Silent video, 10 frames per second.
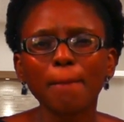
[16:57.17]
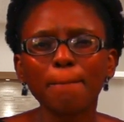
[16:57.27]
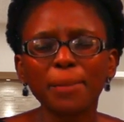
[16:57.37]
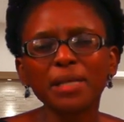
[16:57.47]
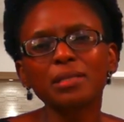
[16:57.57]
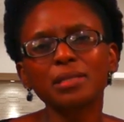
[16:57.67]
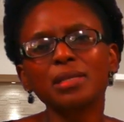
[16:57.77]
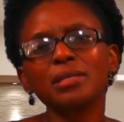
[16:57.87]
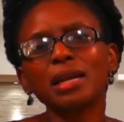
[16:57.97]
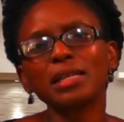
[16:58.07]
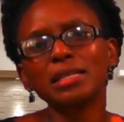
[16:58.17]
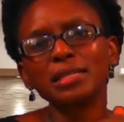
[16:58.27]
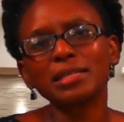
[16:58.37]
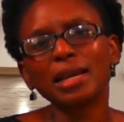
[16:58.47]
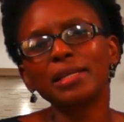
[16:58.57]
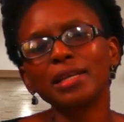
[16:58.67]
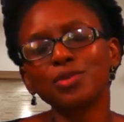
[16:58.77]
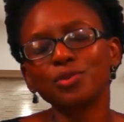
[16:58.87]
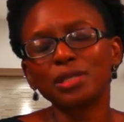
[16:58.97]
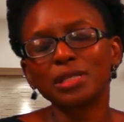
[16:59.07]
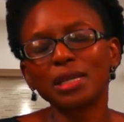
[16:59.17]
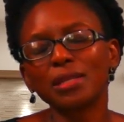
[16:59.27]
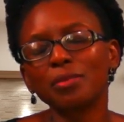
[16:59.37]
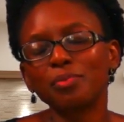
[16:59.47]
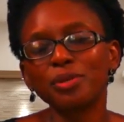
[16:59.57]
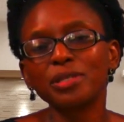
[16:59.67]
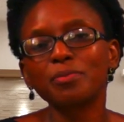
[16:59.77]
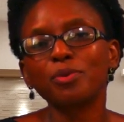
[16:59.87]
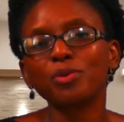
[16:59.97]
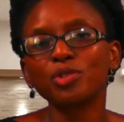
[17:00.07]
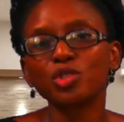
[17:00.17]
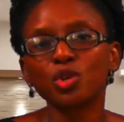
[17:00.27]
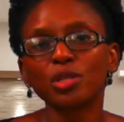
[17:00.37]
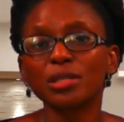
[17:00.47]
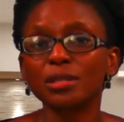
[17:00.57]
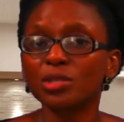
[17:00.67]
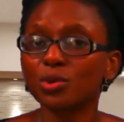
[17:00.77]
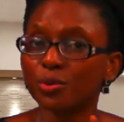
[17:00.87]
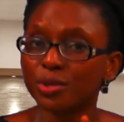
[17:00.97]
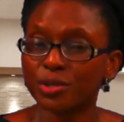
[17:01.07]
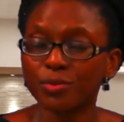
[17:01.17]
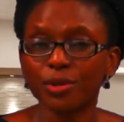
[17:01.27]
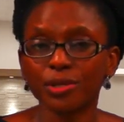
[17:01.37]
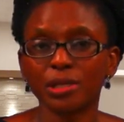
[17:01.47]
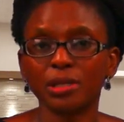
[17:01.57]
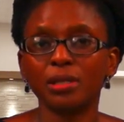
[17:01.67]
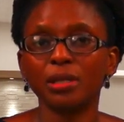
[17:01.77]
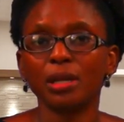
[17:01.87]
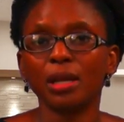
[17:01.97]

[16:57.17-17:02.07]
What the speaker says: But since I decided to take the principles taught in the school seriously